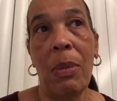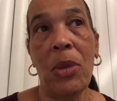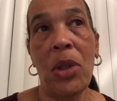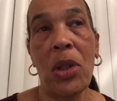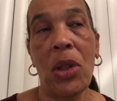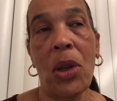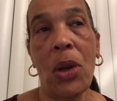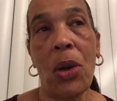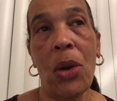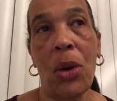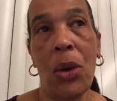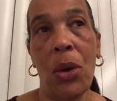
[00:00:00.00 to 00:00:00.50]

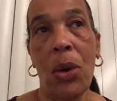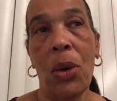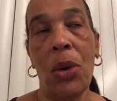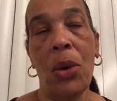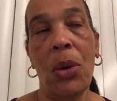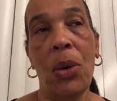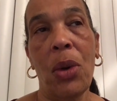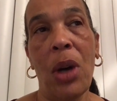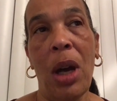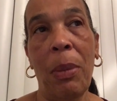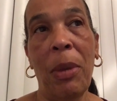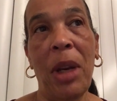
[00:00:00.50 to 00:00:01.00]

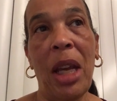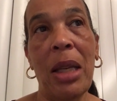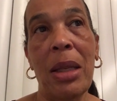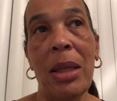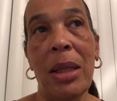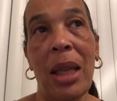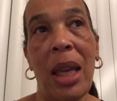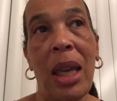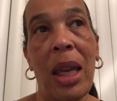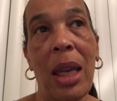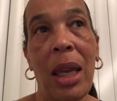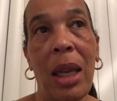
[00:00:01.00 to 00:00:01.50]
So I'm not
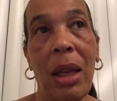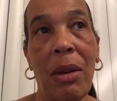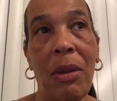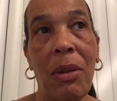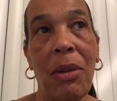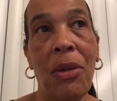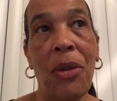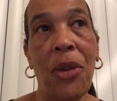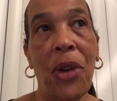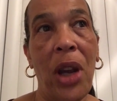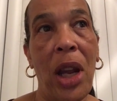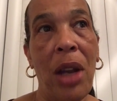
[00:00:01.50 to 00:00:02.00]

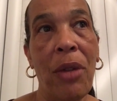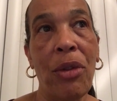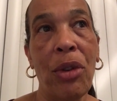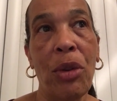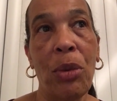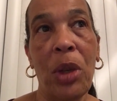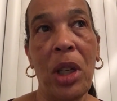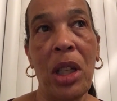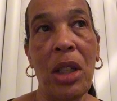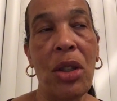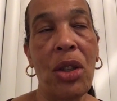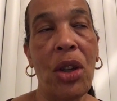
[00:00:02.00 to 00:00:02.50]
saying for
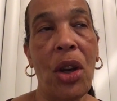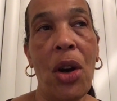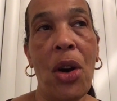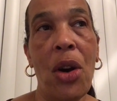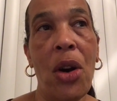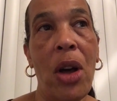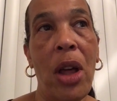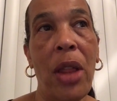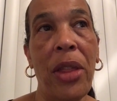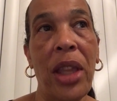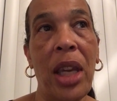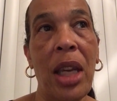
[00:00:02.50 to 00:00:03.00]
everyone to
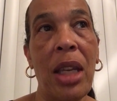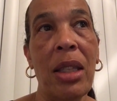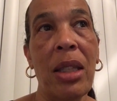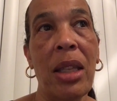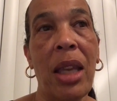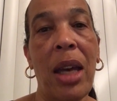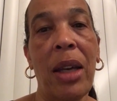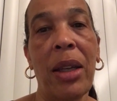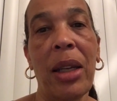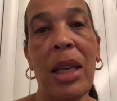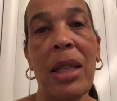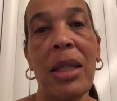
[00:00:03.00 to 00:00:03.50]
call things
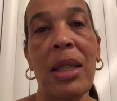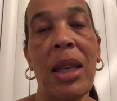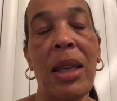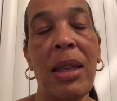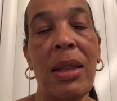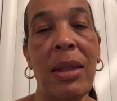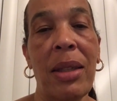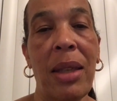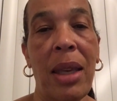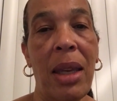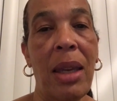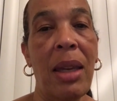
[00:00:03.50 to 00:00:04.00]
out as they
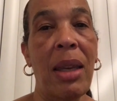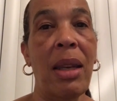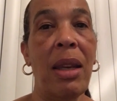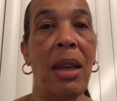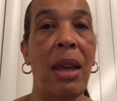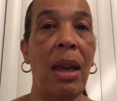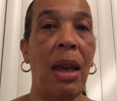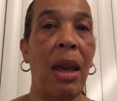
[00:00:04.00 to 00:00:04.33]
see it.